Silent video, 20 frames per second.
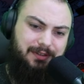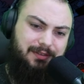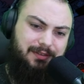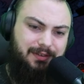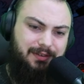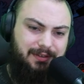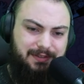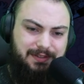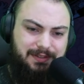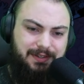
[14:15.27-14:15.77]

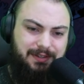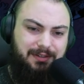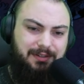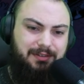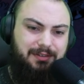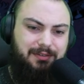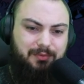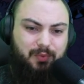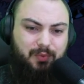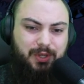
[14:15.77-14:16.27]

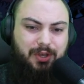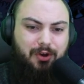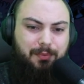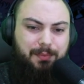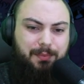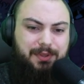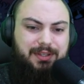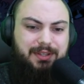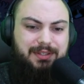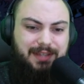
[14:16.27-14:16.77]
until we
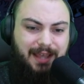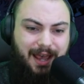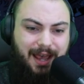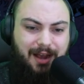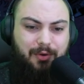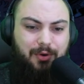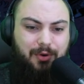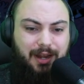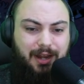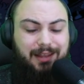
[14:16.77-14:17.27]
opened the
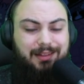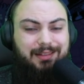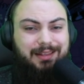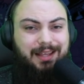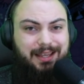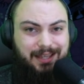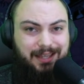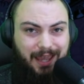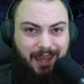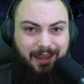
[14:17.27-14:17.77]
tower and
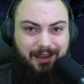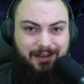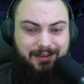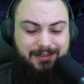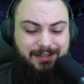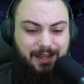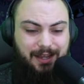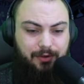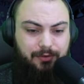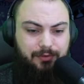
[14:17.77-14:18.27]
let chaos
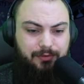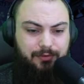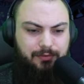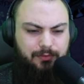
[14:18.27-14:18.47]
out.